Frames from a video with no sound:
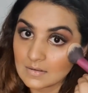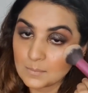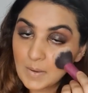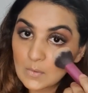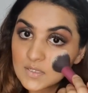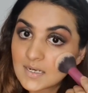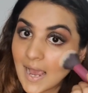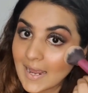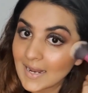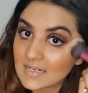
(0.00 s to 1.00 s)
powdered
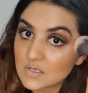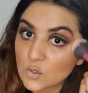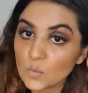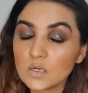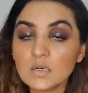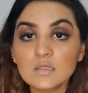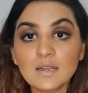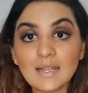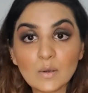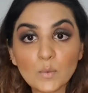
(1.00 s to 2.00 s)
highlighter over
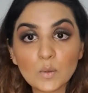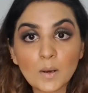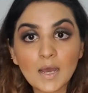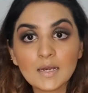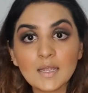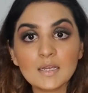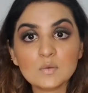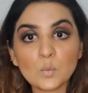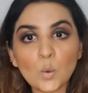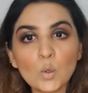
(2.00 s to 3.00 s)
the liquid one,
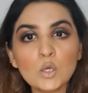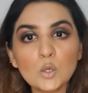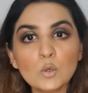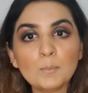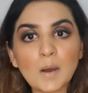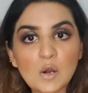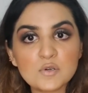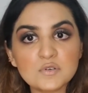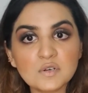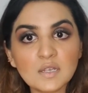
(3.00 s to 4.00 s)
it won't look
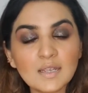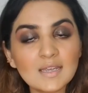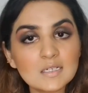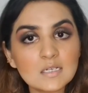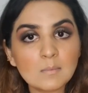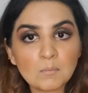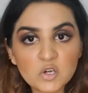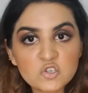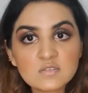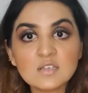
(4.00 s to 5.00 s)
powdery, it
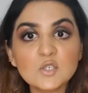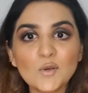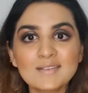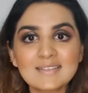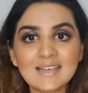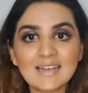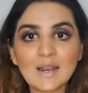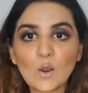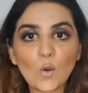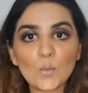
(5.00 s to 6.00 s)
merges into your skin
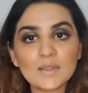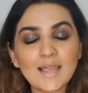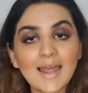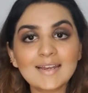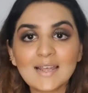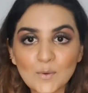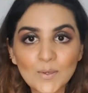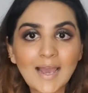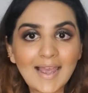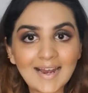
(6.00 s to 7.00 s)
along with that
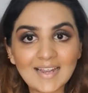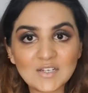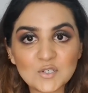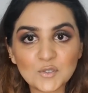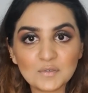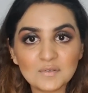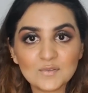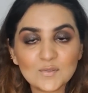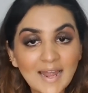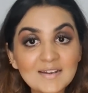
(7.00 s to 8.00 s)
liquid highlighter.
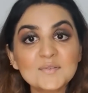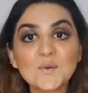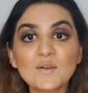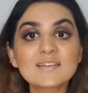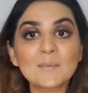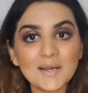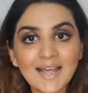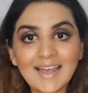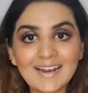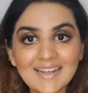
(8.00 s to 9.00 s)
So that is called double
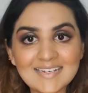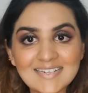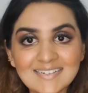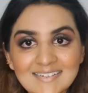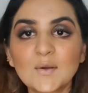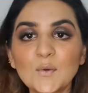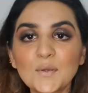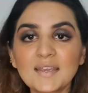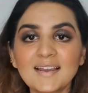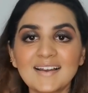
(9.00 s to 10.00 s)
highlighting.
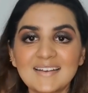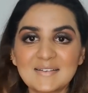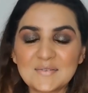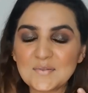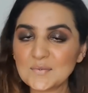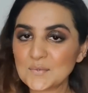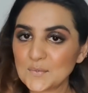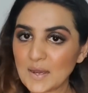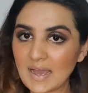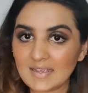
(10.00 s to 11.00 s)
Okay guys,
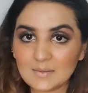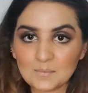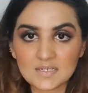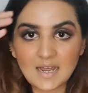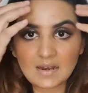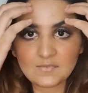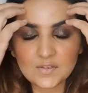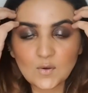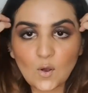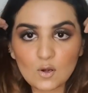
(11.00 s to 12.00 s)
so I'm done
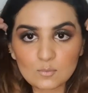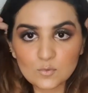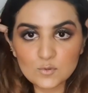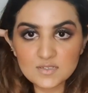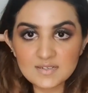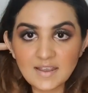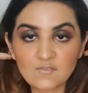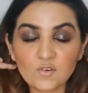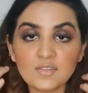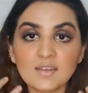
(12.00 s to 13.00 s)
with almost
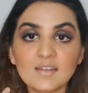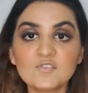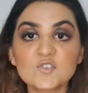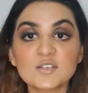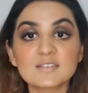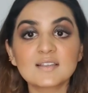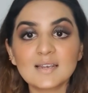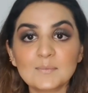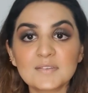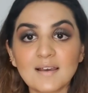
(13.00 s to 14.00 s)
everything, just the
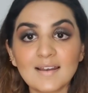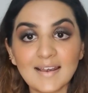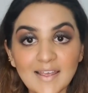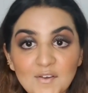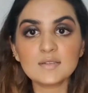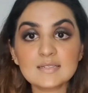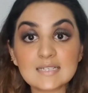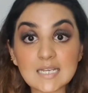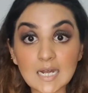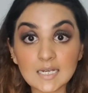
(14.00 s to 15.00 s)
lips are left.
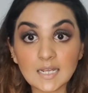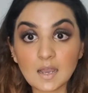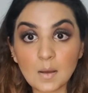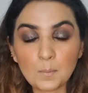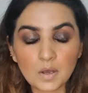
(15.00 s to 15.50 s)
Starting up